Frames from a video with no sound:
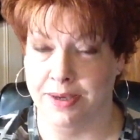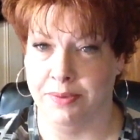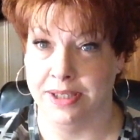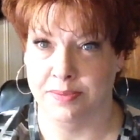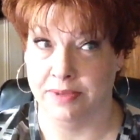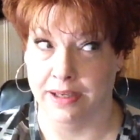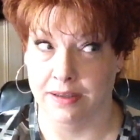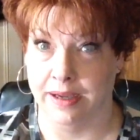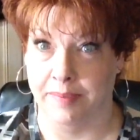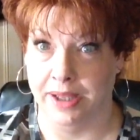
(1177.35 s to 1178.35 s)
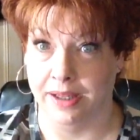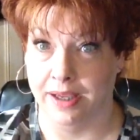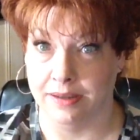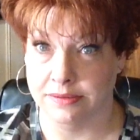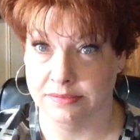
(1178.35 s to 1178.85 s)
And he's looking at me like,
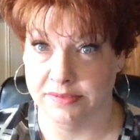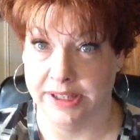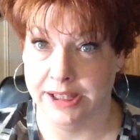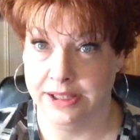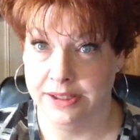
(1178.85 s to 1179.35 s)
"Really?"